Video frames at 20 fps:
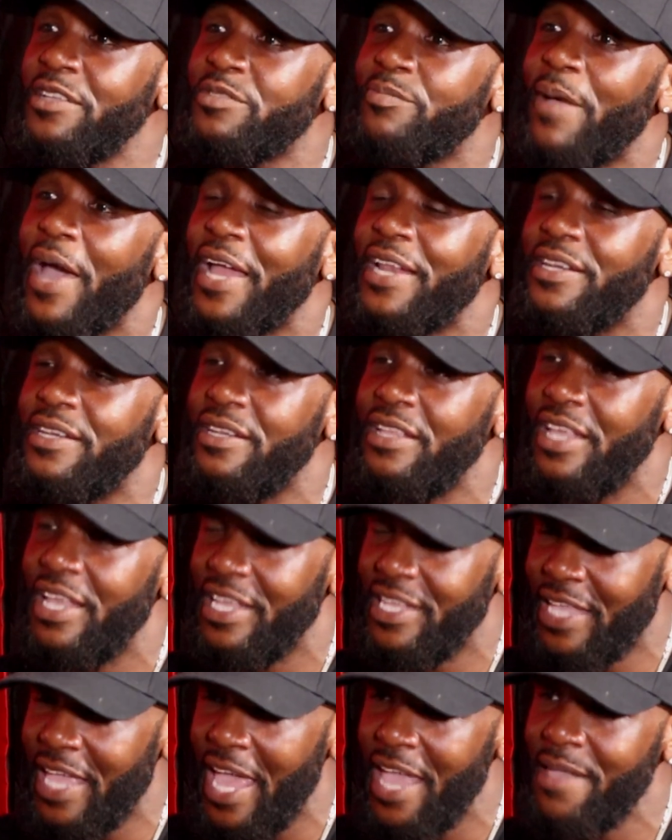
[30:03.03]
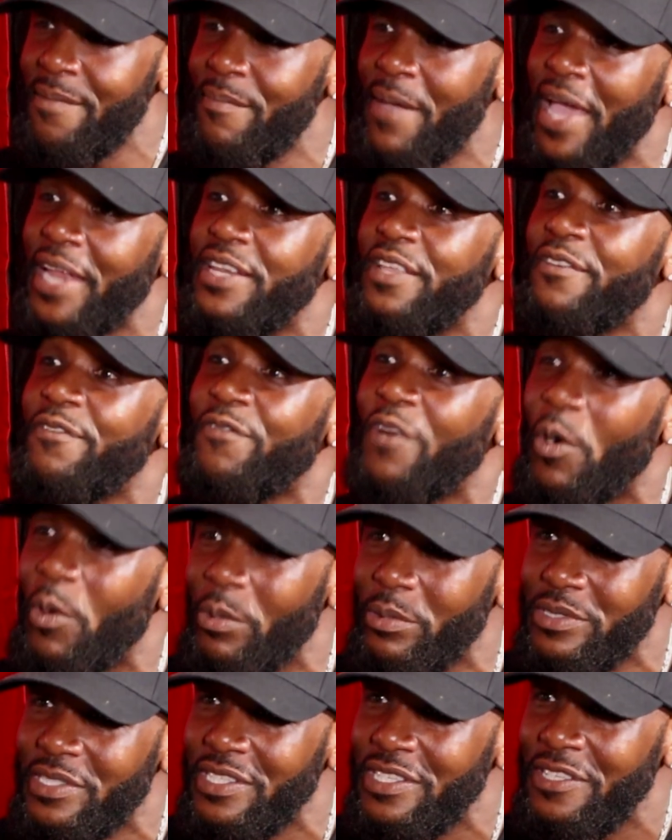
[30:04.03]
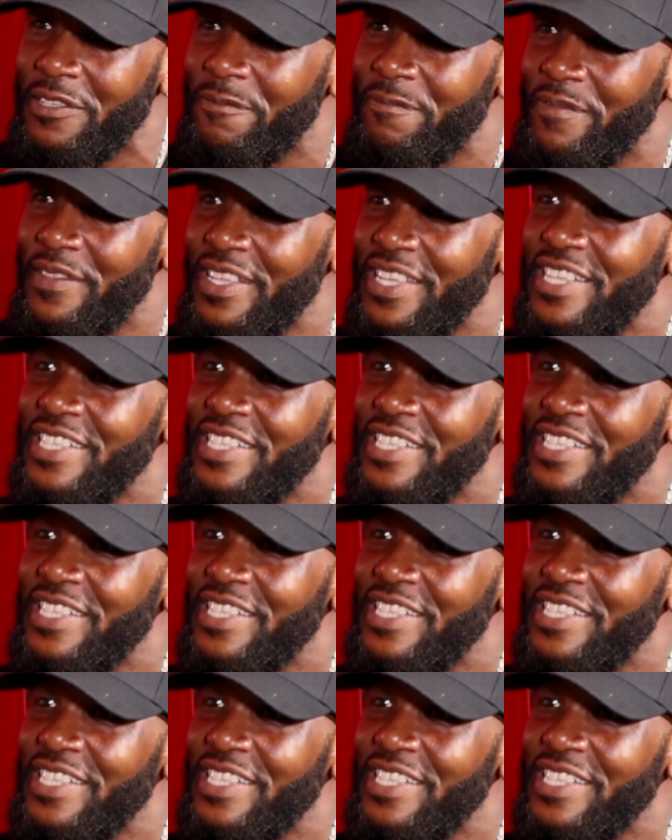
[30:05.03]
It came by default.